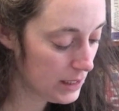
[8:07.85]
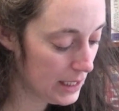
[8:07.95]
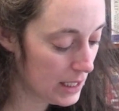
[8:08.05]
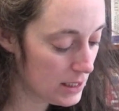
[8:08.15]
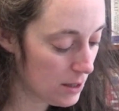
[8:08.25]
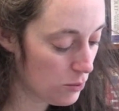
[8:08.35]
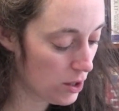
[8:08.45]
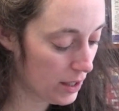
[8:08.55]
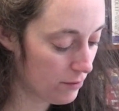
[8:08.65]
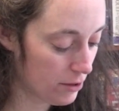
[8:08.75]
He ended up
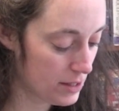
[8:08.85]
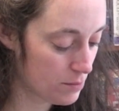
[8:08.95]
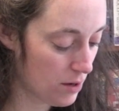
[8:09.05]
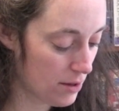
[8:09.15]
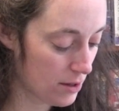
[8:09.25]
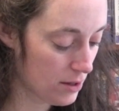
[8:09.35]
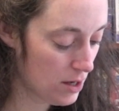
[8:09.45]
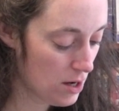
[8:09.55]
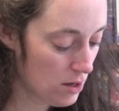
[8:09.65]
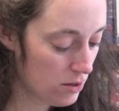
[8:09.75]
working for his brother,
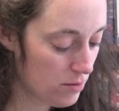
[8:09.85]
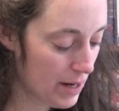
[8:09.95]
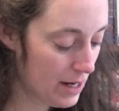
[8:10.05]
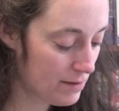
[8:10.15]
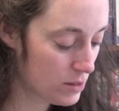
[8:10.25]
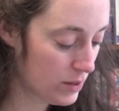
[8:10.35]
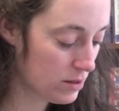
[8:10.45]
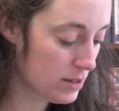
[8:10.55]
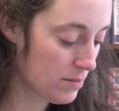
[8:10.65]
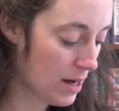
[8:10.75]
who may have
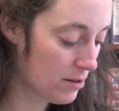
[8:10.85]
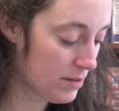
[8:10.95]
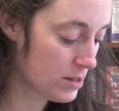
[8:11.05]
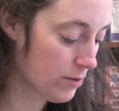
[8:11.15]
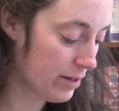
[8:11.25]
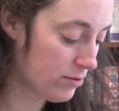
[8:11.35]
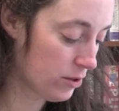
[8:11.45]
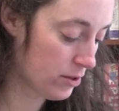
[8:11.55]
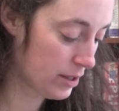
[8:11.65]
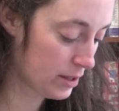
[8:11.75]
swindled him out of his
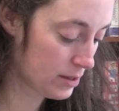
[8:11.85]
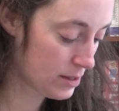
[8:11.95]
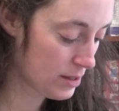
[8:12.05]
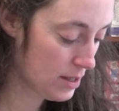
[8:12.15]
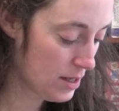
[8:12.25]
rightful earnings.